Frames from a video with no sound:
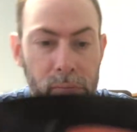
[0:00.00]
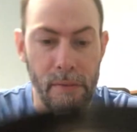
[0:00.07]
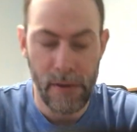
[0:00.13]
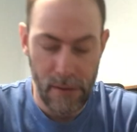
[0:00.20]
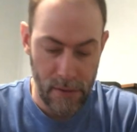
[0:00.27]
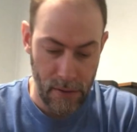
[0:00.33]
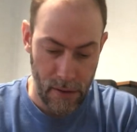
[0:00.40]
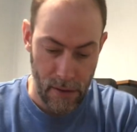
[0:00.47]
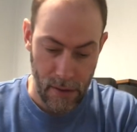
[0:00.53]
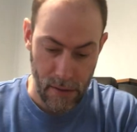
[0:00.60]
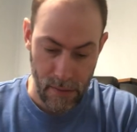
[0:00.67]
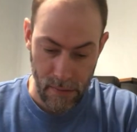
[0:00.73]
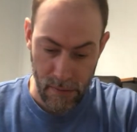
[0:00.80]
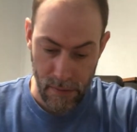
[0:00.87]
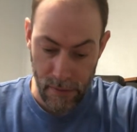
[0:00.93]
But
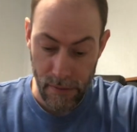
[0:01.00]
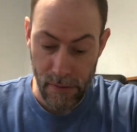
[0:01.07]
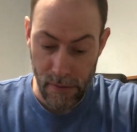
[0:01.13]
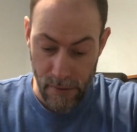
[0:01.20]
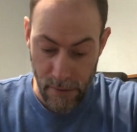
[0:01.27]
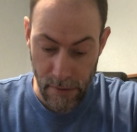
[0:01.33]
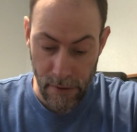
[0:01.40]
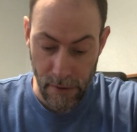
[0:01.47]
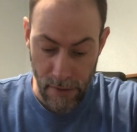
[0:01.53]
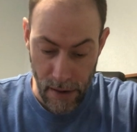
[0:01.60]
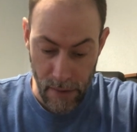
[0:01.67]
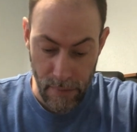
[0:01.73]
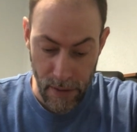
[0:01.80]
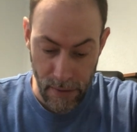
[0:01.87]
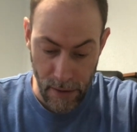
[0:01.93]
this is another
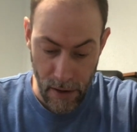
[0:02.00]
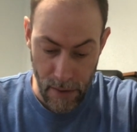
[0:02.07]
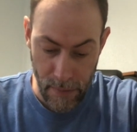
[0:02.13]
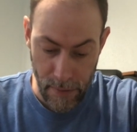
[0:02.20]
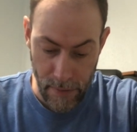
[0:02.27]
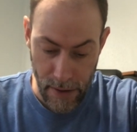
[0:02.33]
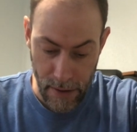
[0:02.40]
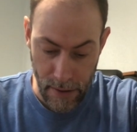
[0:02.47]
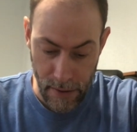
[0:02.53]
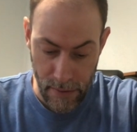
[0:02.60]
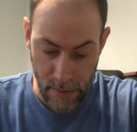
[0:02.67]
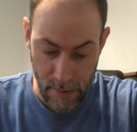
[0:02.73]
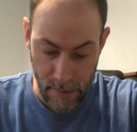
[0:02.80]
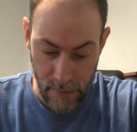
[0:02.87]
great Billy Harper record.